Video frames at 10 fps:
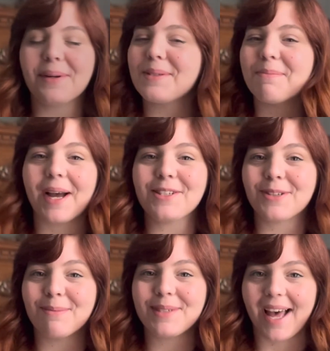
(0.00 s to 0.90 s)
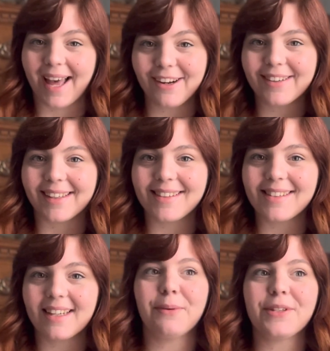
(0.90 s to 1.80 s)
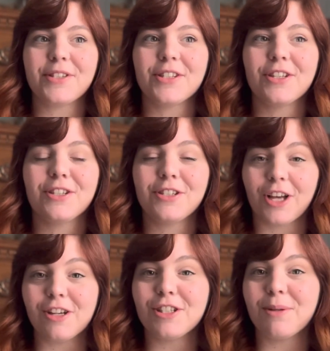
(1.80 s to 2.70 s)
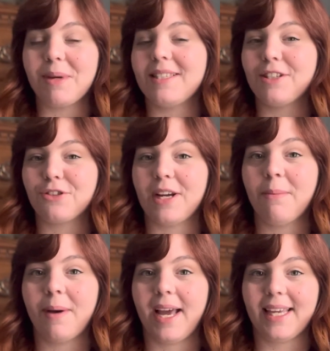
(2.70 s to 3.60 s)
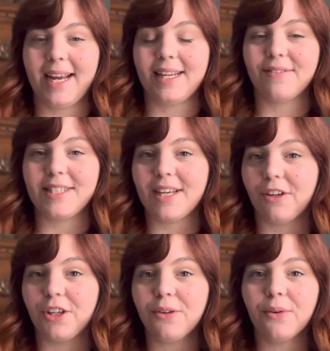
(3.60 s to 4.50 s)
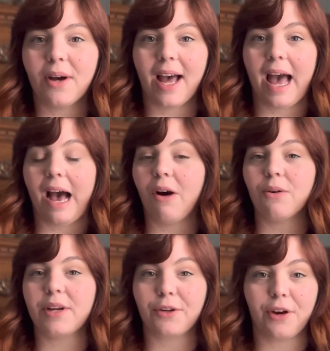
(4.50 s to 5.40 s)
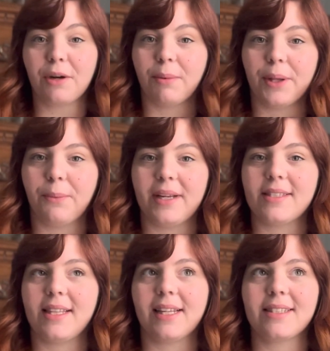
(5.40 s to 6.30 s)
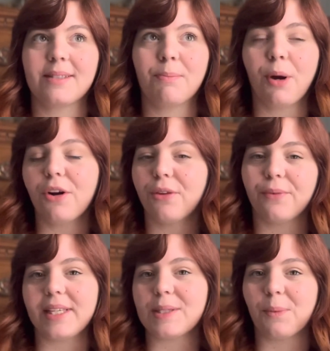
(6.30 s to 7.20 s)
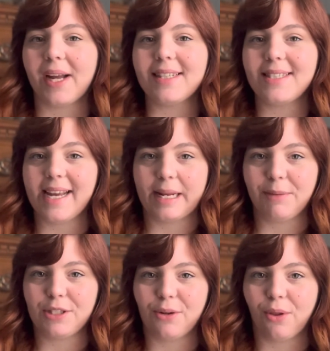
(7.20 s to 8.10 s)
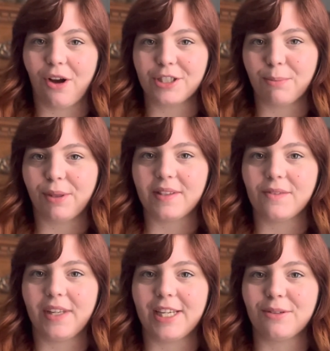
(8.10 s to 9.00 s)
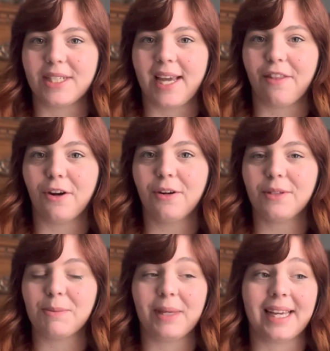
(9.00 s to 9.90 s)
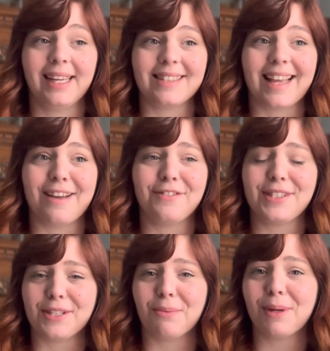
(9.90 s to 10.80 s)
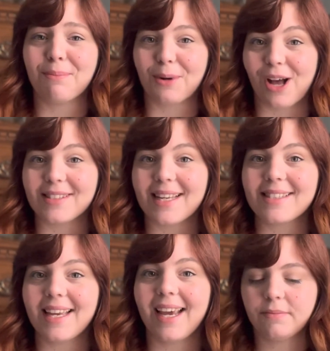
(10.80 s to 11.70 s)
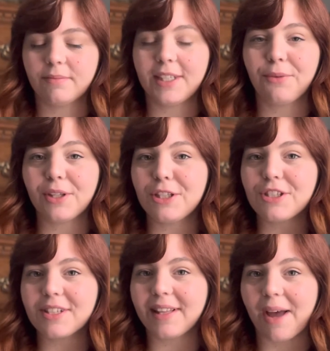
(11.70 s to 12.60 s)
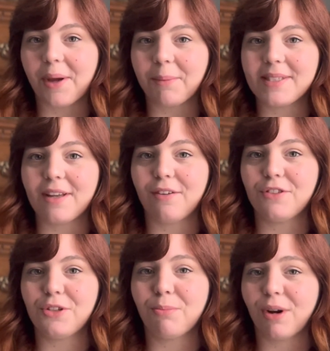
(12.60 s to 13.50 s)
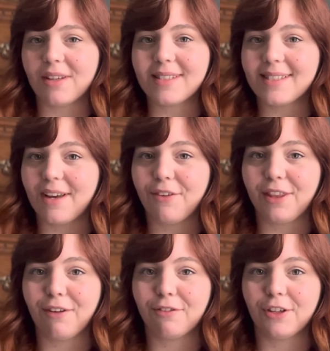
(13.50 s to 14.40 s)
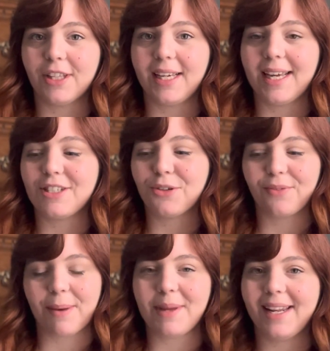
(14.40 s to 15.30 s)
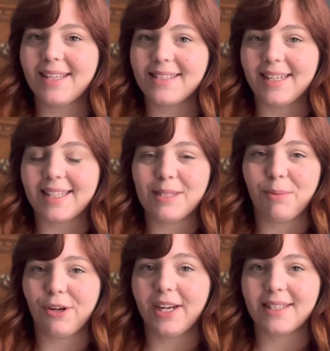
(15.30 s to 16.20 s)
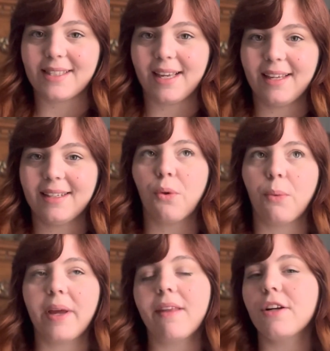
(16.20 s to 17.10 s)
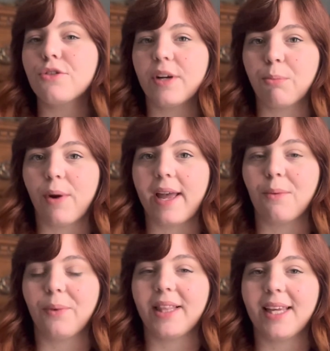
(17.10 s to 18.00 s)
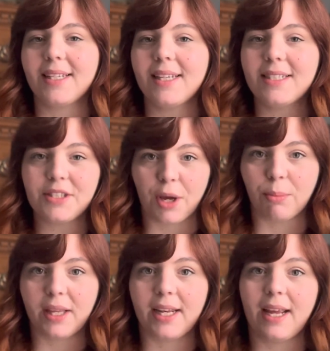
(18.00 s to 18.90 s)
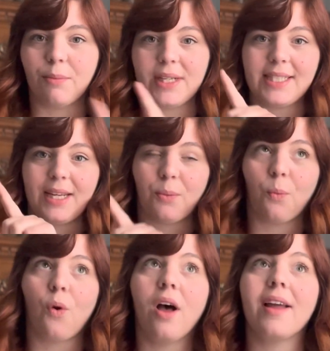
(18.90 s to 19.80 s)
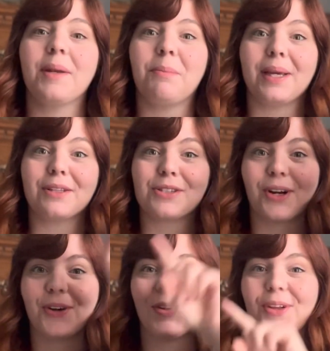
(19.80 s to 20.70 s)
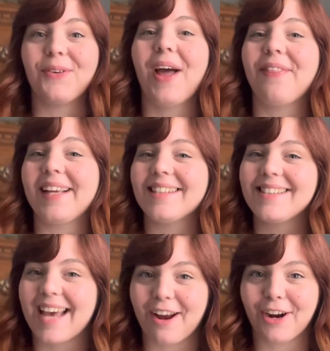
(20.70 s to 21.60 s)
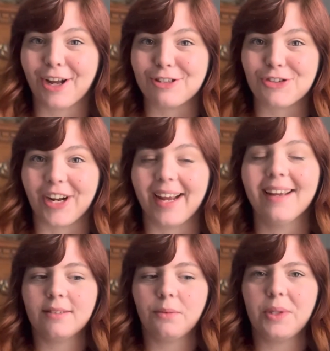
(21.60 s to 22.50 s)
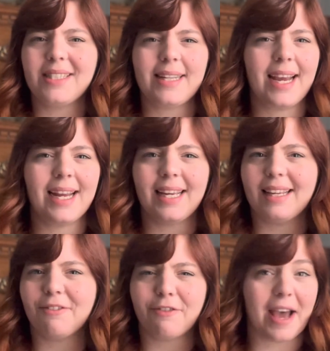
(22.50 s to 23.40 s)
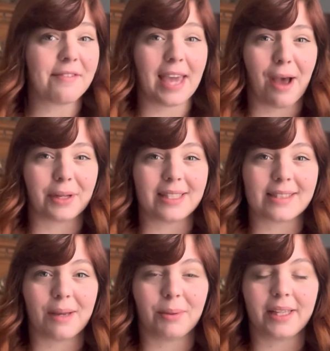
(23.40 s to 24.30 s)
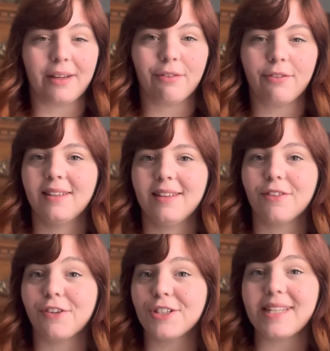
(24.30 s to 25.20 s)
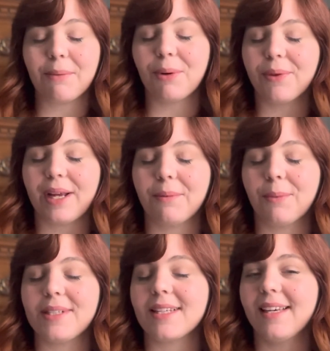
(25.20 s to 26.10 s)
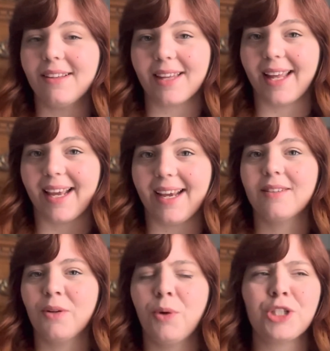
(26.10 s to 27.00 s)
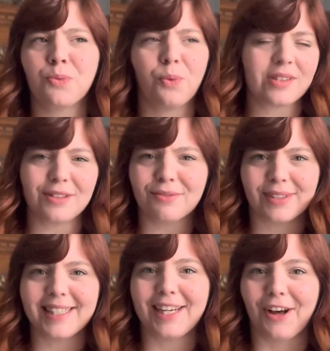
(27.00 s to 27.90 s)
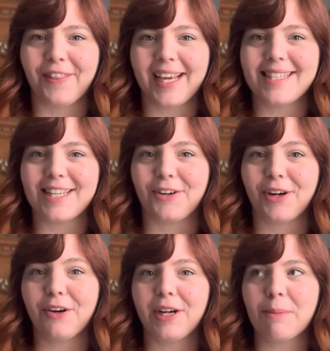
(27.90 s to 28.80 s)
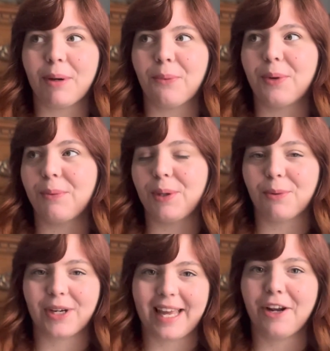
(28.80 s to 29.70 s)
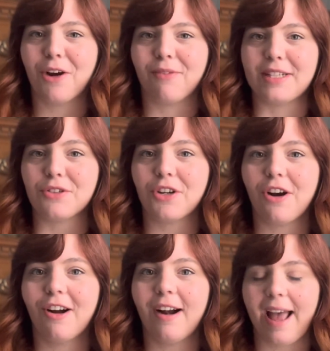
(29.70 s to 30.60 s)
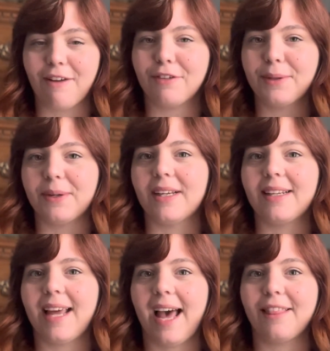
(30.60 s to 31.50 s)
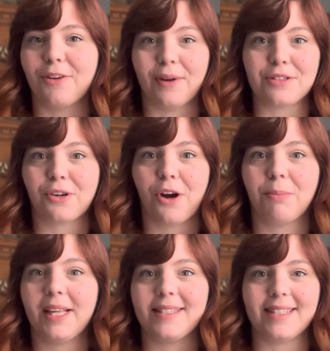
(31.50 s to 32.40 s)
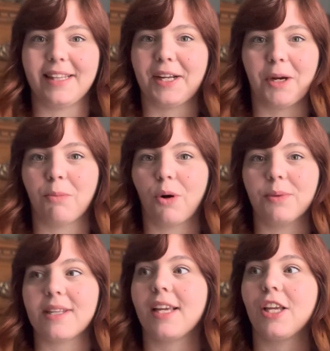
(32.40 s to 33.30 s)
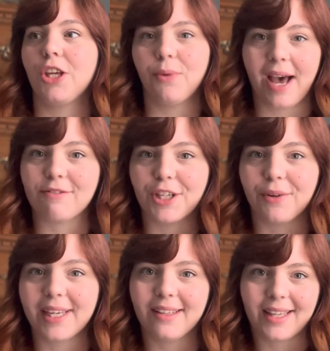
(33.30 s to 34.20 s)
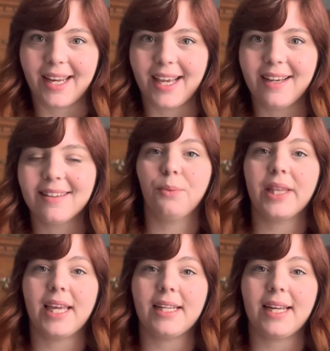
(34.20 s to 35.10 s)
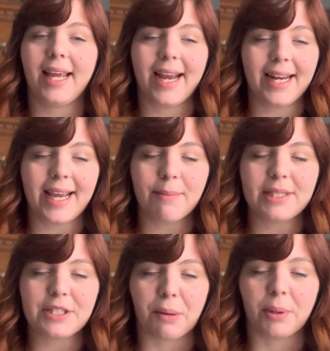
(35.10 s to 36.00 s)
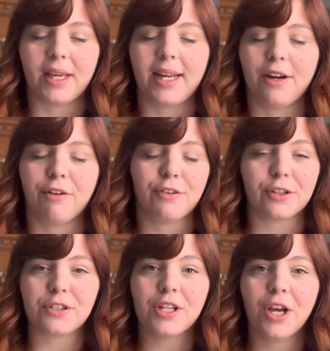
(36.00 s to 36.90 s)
My trip to Ireland. It was such an amazing trip. I can't even tell you how incredible it was. And that's part of the reason why it's taken me so long to put this video together. It was because I've still been processing and really just allowing myself to process everything fully and to reminisce and experience it. The way that our trip went, we landed in Dublin and we did one big circle around the entire country. We stayed in 5 counties, I believe. The first day we were there, we went to Kilkenny, which wasn't really on the itinerary, but when we were getting our rental car, everyone at the rental car place and in the airport was like, you have to go to Kilkenny. We landed at 8 a.m. in Dublin, and our first